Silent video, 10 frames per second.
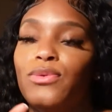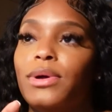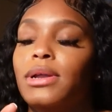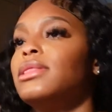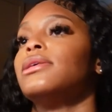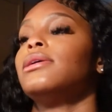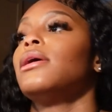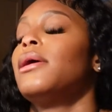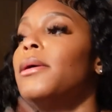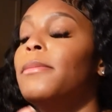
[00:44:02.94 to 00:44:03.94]
doing nothing
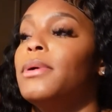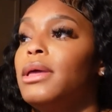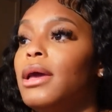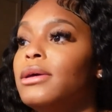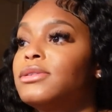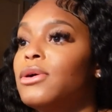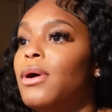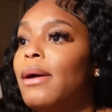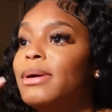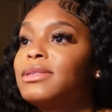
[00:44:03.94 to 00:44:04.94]
but yeah so
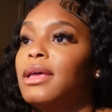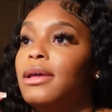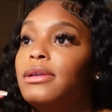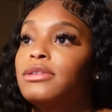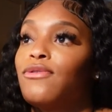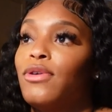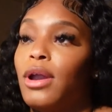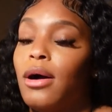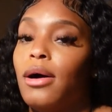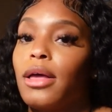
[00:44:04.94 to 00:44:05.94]
i'm about to end this
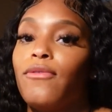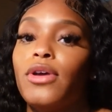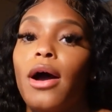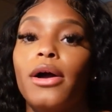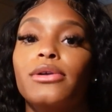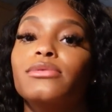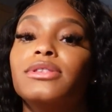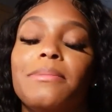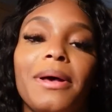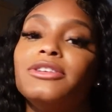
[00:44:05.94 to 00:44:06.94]
vlog if y'all are new
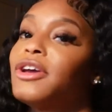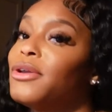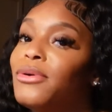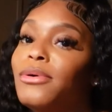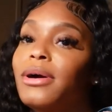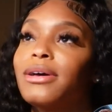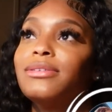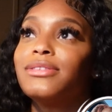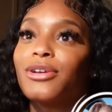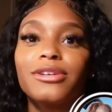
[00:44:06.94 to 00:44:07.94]
to my channel
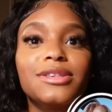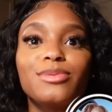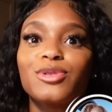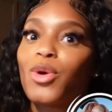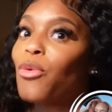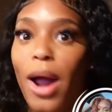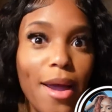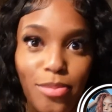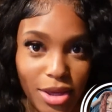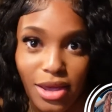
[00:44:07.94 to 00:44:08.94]
consider
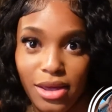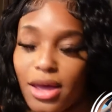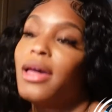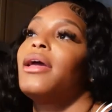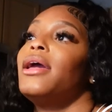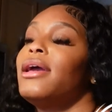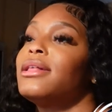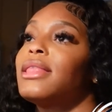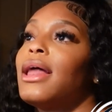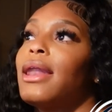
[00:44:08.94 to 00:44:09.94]
subscribing
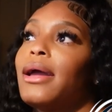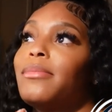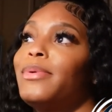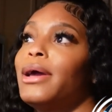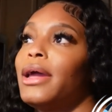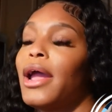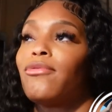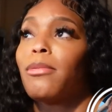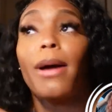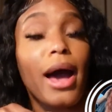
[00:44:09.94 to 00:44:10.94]
hit that like button
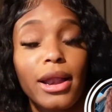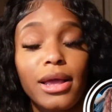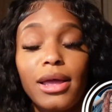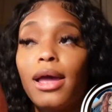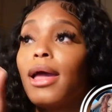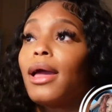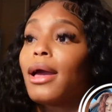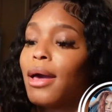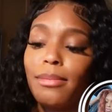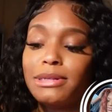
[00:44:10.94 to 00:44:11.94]
everybody
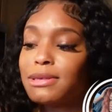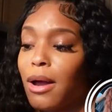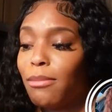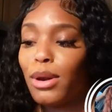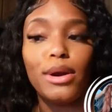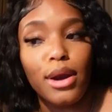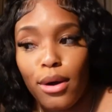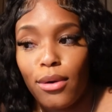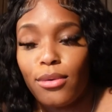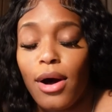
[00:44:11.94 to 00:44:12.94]
comment down
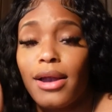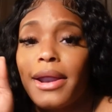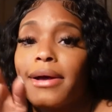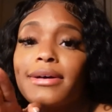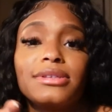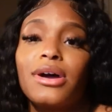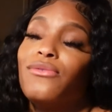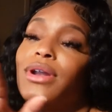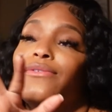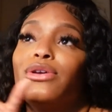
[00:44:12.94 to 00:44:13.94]
below all that good stuff
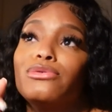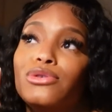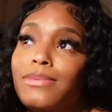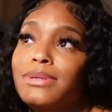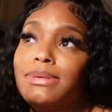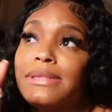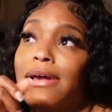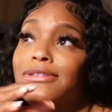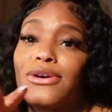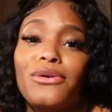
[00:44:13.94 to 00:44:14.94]
whatever the youtubers be
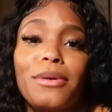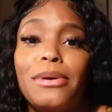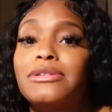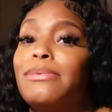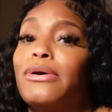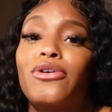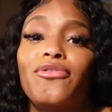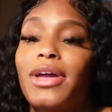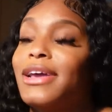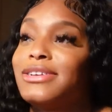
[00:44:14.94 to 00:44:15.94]
saying turn on the post bell
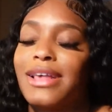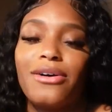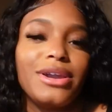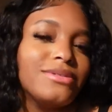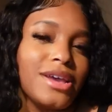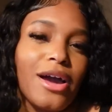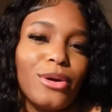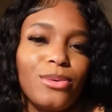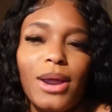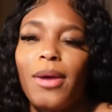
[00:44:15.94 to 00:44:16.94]
notifications i will never tell y'all
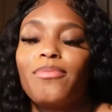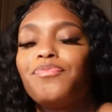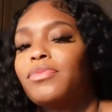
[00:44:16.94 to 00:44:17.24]
to do that